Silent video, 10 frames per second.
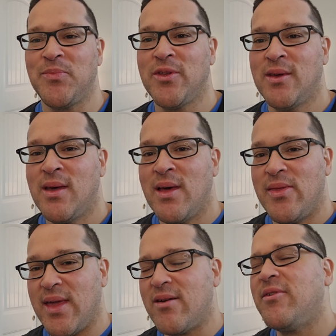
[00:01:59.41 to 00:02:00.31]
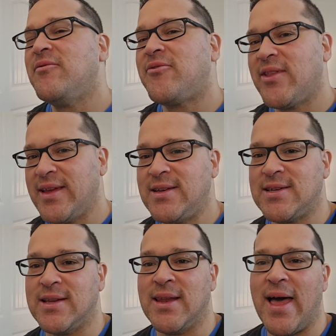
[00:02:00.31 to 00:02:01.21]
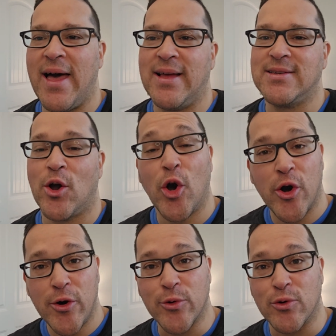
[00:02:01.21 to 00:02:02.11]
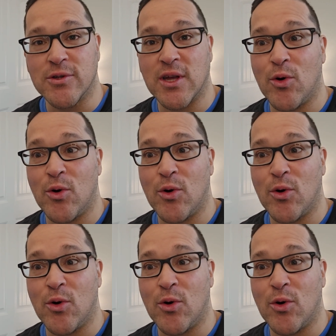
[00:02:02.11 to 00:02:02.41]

Think of inflation as a hurdle to